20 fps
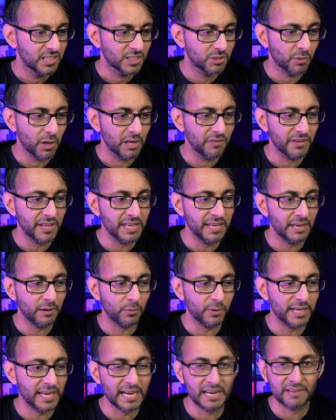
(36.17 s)
So over
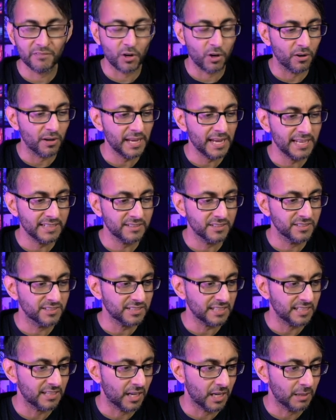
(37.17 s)
here we have our
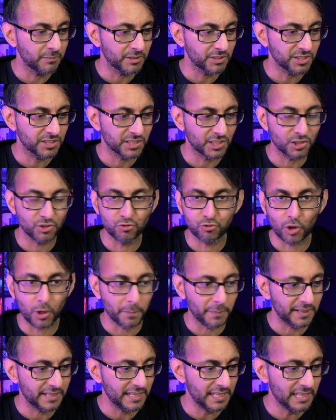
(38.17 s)
headers, and I'm just going to
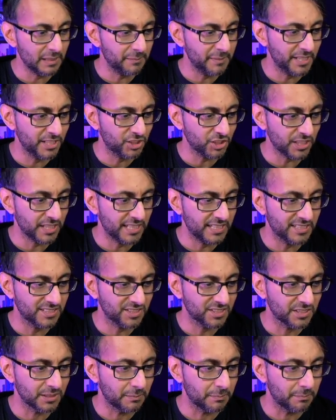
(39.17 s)
drop an image
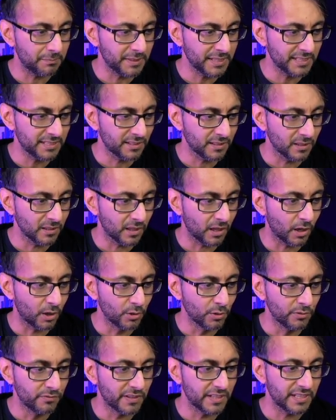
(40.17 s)
into the middle
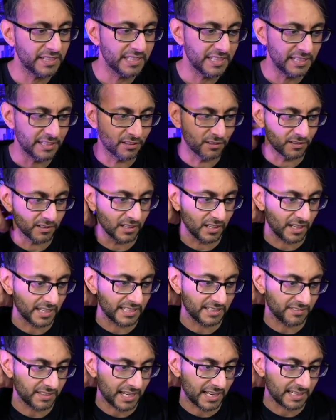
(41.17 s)
over here
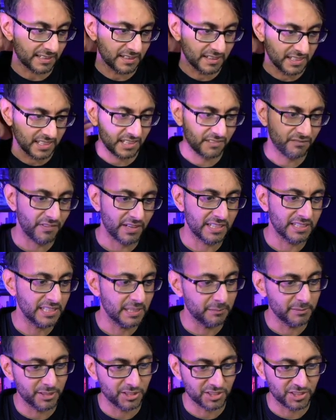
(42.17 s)
like that. In fact,
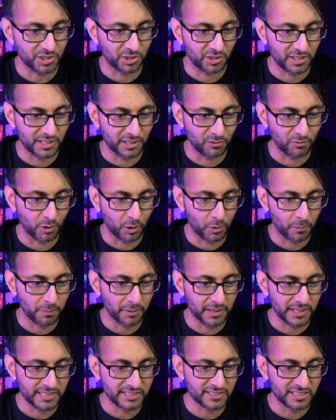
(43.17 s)
the image has gone in the wrong
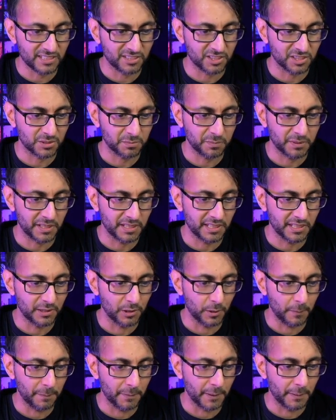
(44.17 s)
place. Let's just pick it
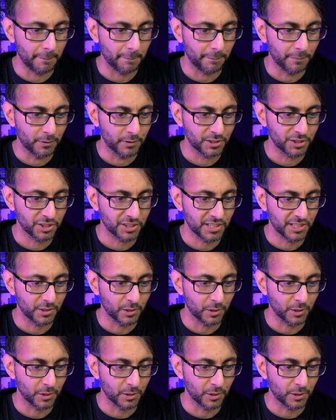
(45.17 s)
up and push it